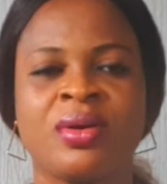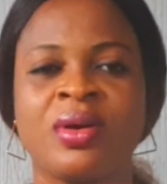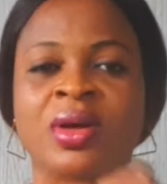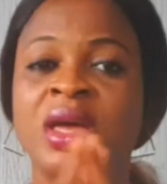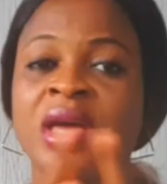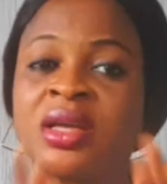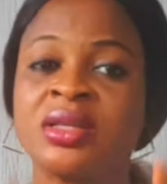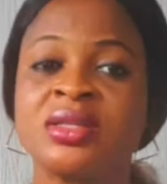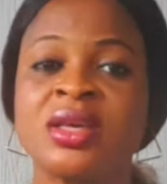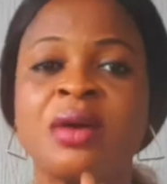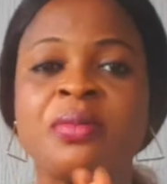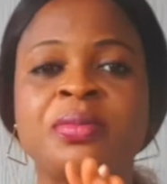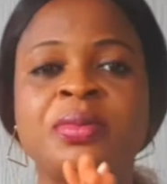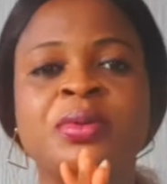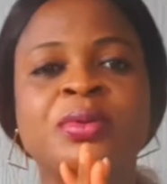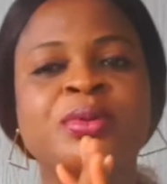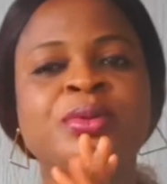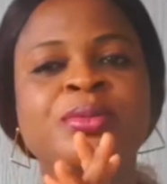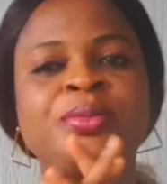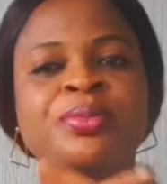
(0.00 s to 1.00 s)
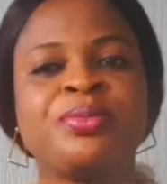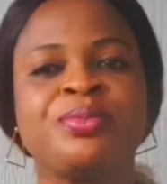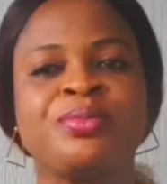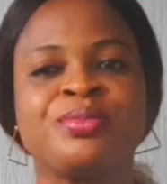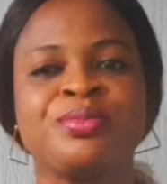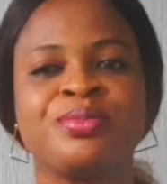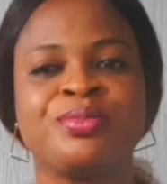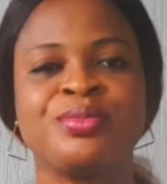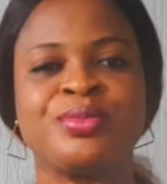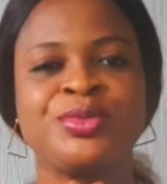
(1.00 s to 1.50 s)
Example,
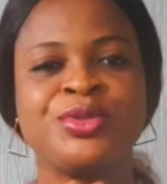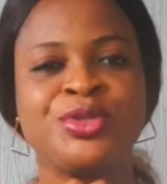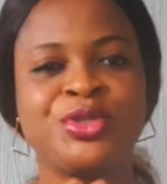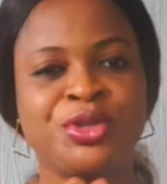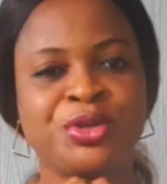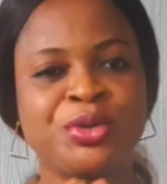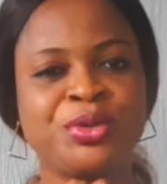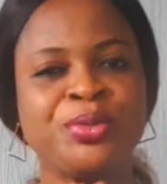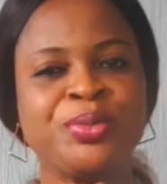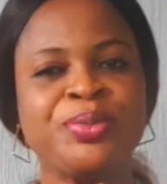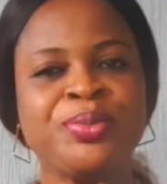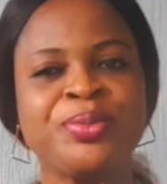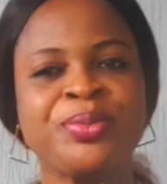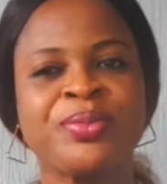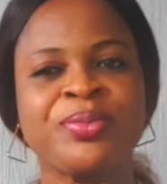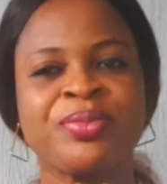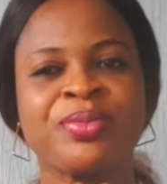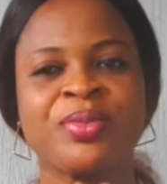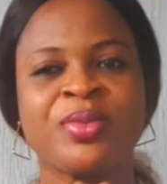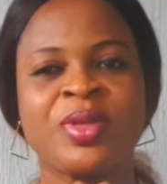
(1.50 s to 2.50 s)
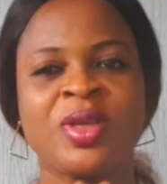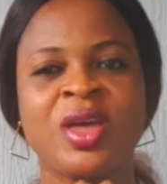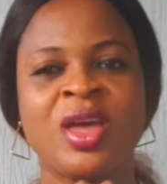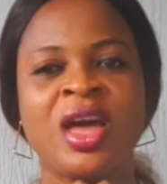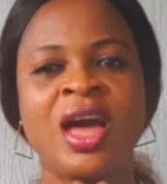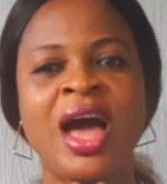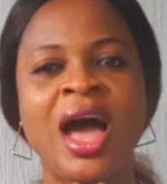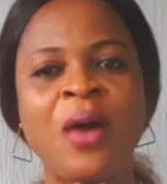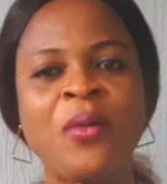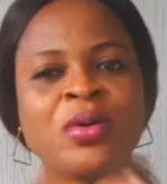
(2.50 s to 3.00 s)
Zoom,
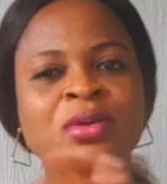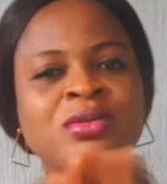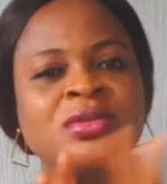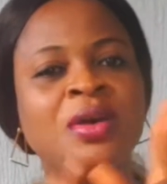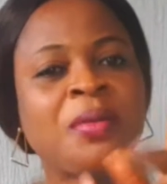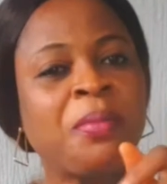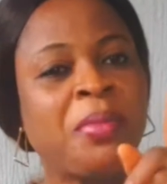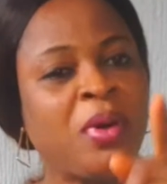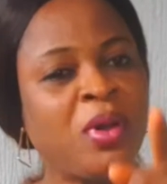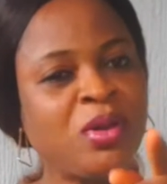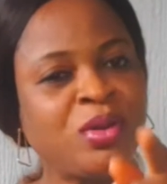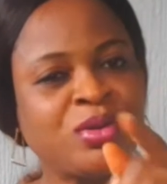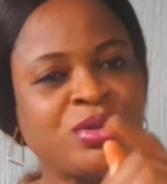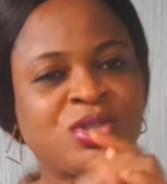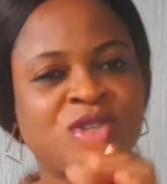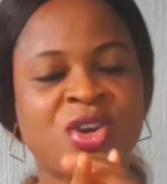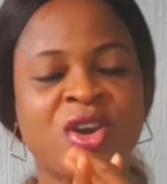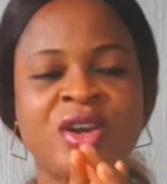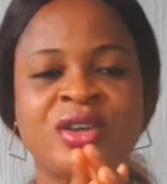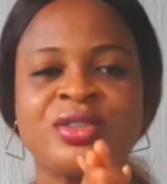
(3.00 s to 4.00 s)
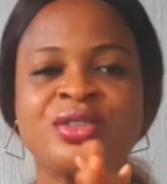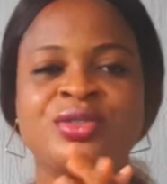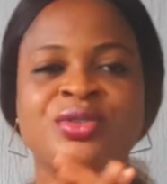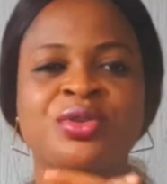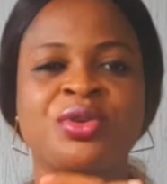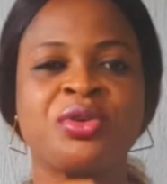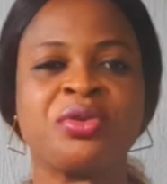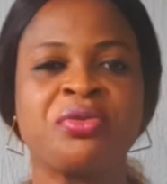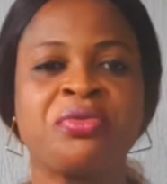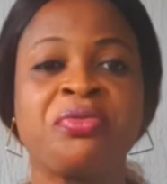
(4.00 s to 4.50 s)
I want to apologize to
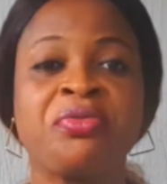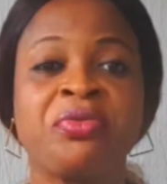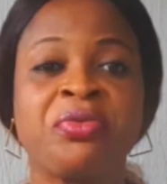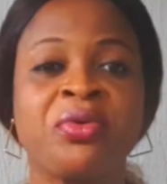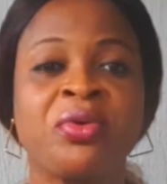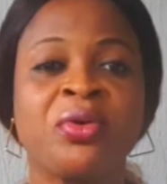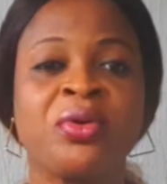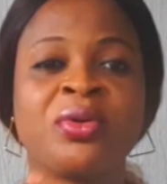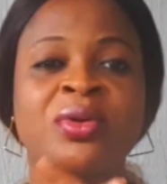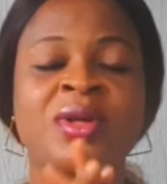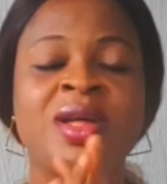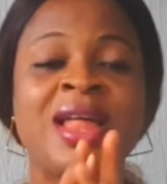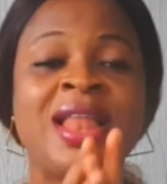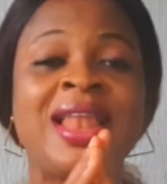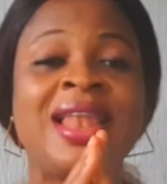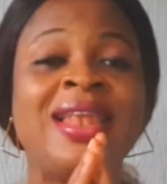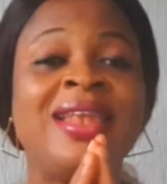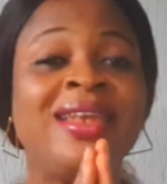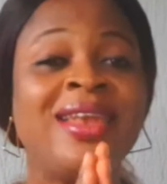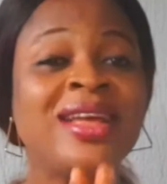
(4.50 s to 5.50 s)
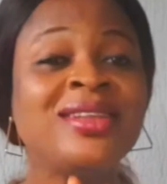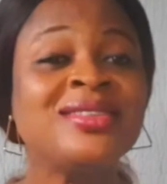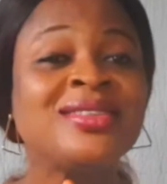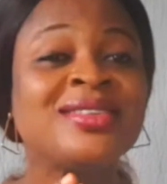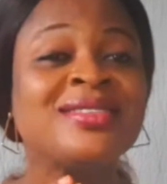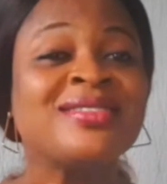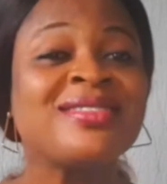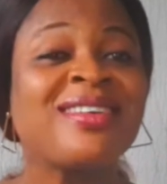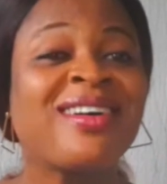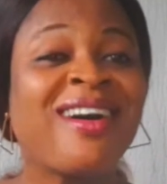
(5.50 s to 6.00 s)
you for
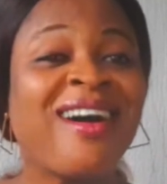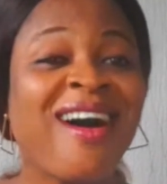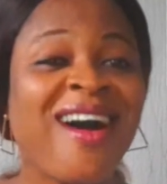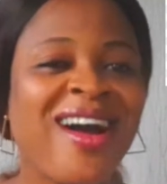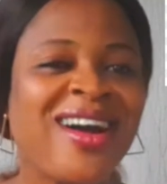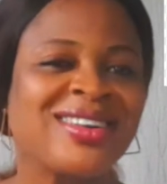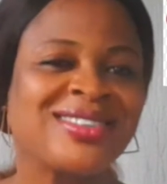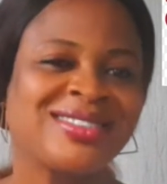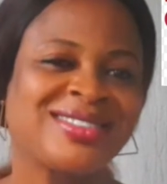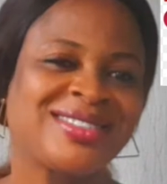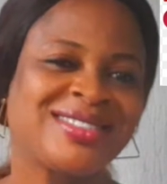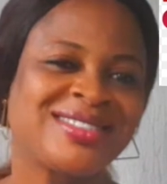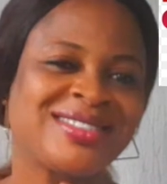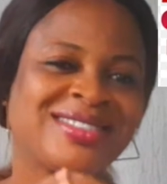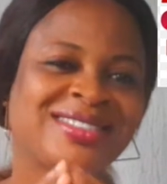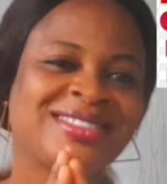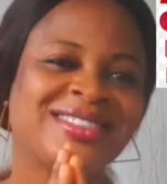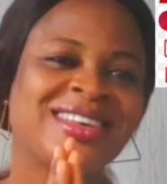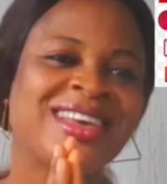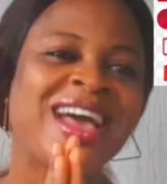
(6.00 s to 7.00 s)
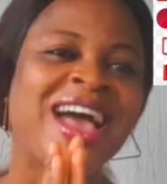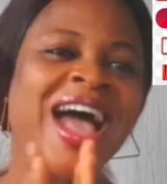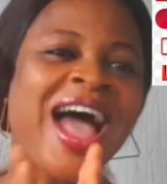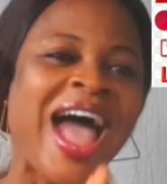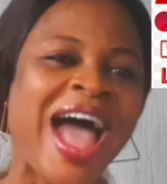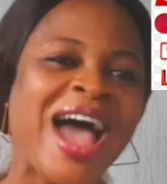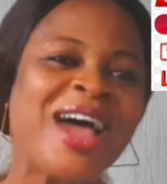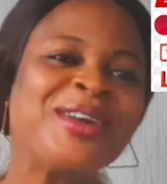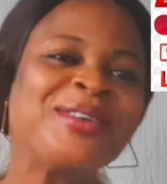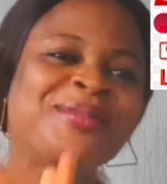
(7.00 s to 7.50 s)
letting the cat
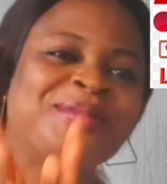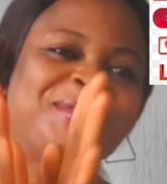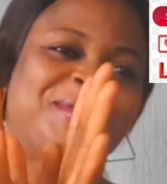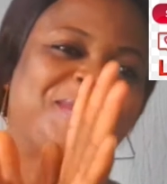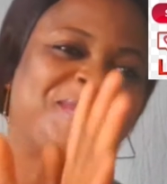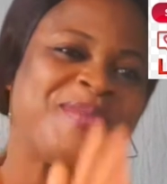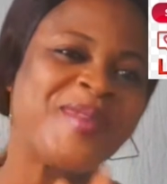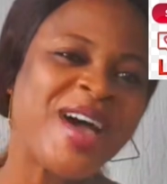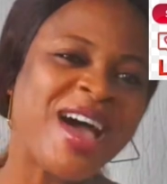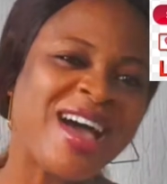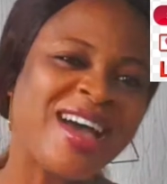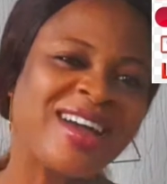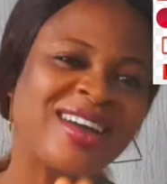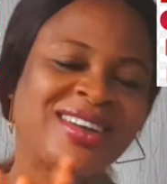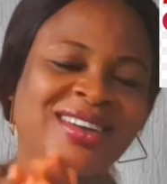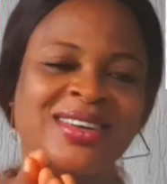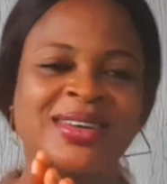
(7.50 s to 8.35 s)
out of the bag.